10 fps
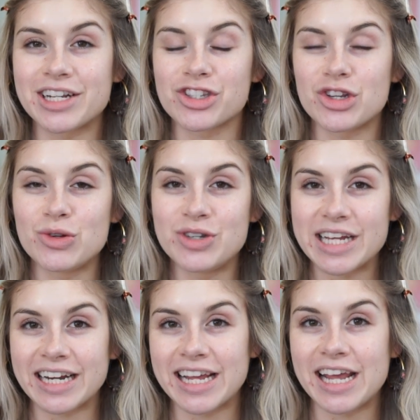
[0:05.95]
It is a new
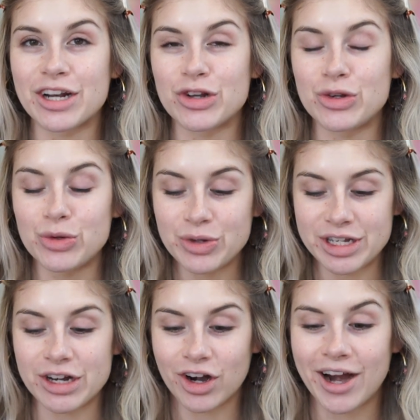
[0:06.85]
decade, a new
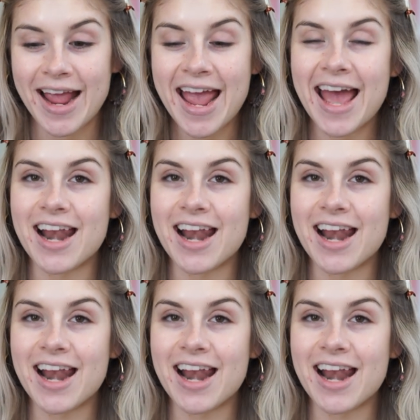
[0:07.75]
year,